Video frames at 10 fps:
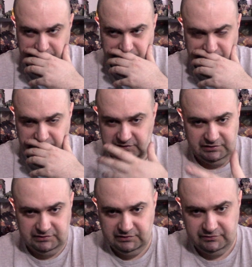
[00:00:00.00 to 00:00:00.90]
for
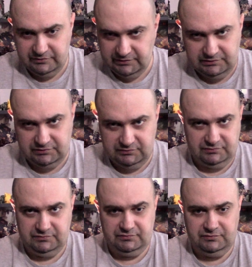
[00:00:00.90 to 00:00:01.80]
D and D or anything, it
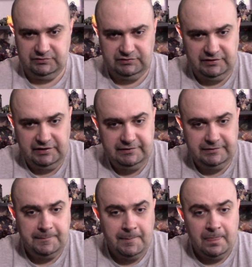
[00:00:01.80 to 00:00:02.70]
looks
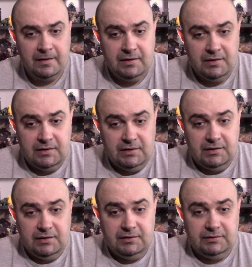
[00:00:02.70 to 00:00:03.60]
great.
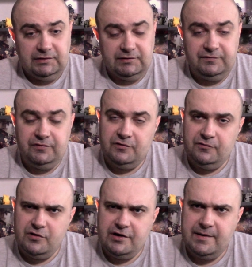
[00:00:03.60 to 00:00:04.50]
Then for
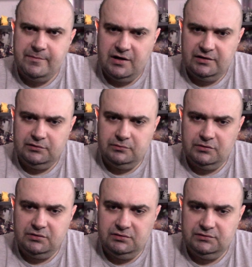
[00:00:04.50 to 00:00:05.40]
Warhammer
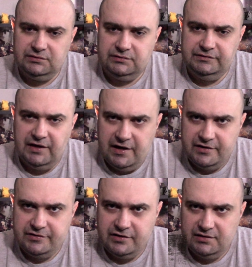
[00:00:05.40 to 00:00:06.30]
Underworld's
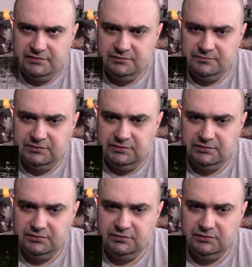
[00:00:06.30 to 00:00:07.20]
Dire
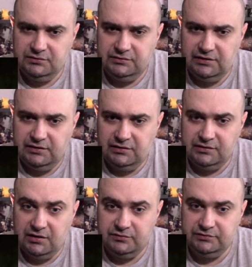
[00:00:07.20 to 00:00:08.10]
uh, they
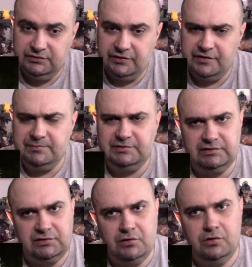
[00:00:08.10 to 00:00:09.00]
announced the
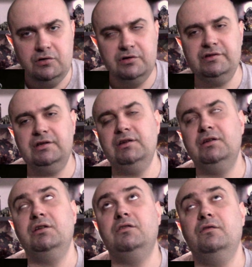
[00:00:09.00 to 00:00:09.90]
Crimson Court
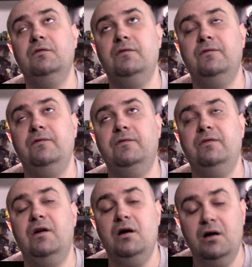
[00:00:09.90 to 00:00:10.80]
and
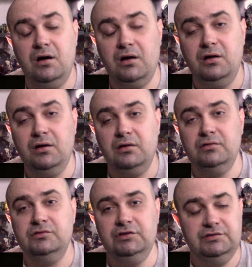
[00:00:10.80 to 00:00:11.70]
fuck,
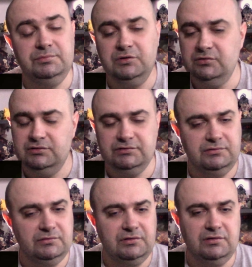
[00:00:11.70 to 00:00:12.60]
these models
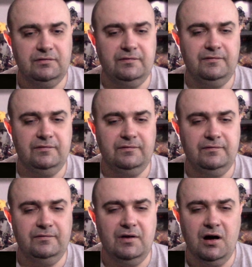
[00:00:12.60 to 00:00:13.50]
look
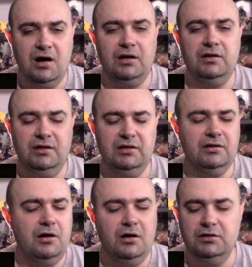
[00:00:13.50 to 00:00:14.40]
fucking
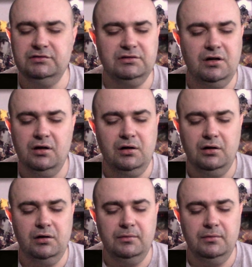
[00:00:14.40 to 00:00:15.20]
awesome.